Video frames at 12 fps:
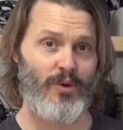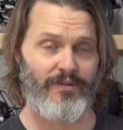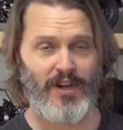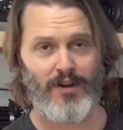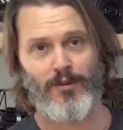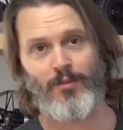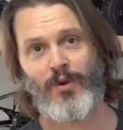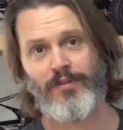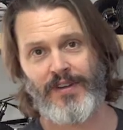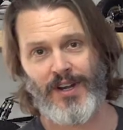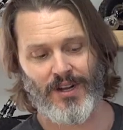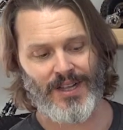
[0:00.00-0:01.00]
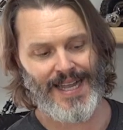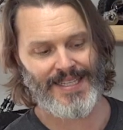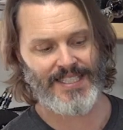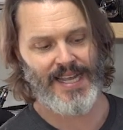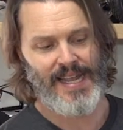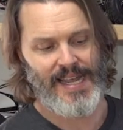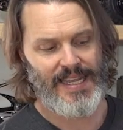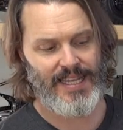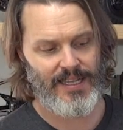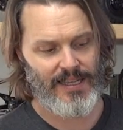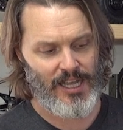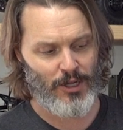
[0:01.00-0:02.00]
Revere from Revere Glass.
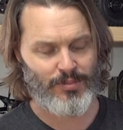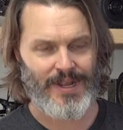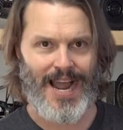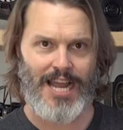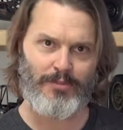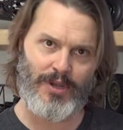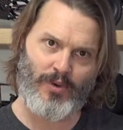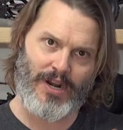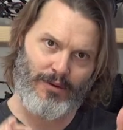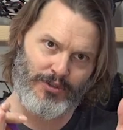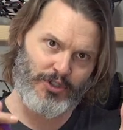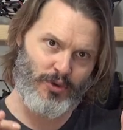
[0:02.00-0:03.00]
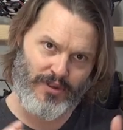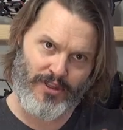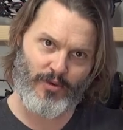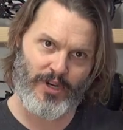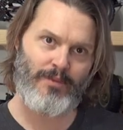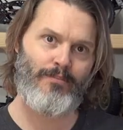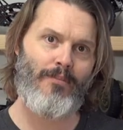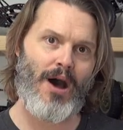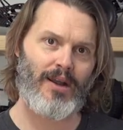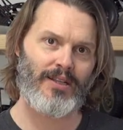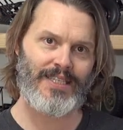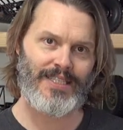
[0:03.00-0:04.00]
He helped guide me when I was doing the 3D
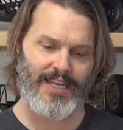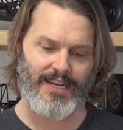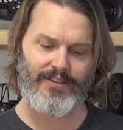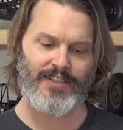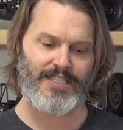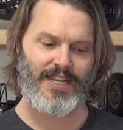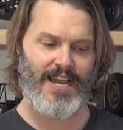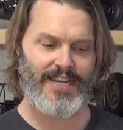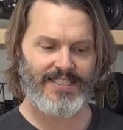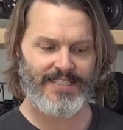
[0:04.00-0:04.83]
modeling to get it this nice,